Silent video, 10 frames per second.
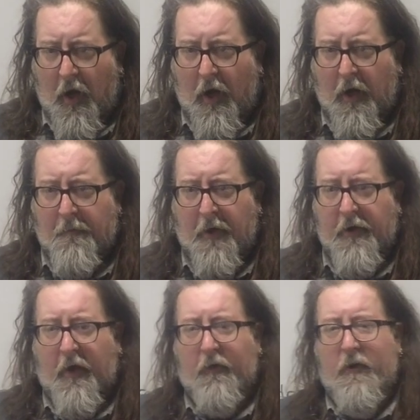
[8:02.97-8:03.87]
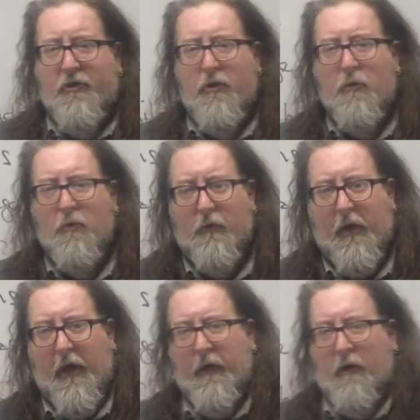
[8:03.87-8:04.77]
Um, another issue
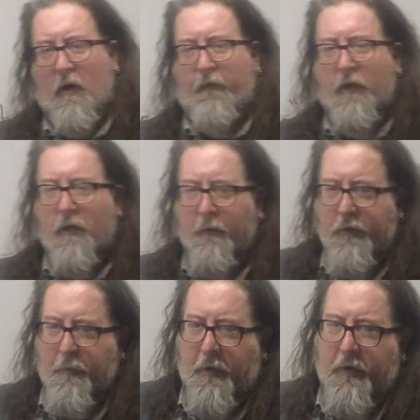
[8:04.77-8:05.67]
that often comes up